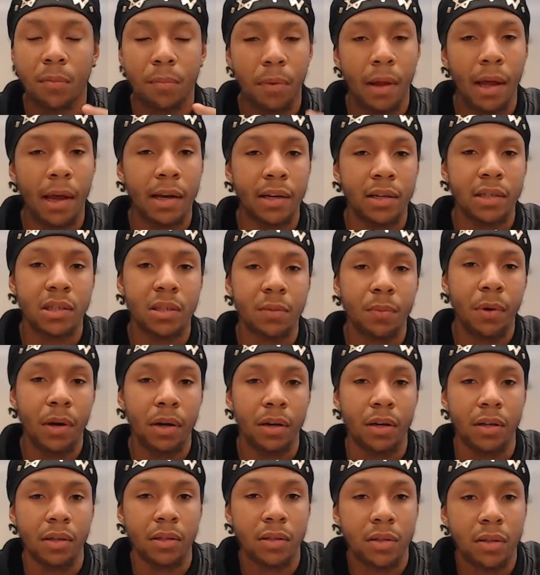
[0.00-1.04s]
black and
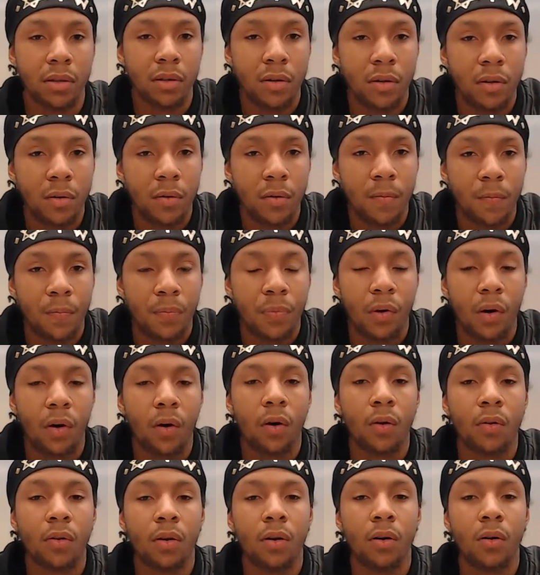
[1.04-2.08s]
Hispanics.
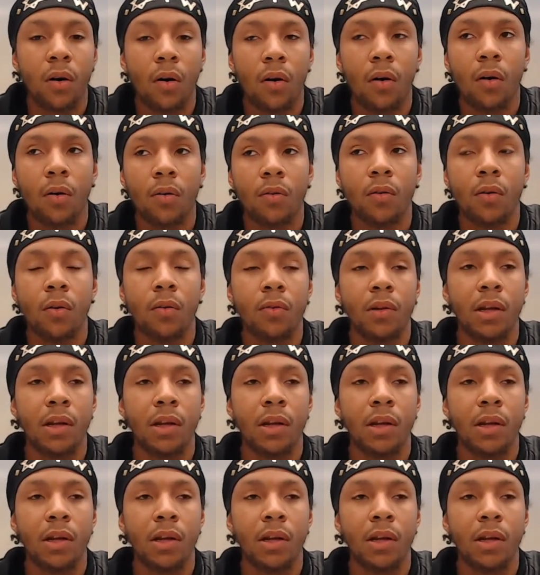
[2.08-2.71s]
Although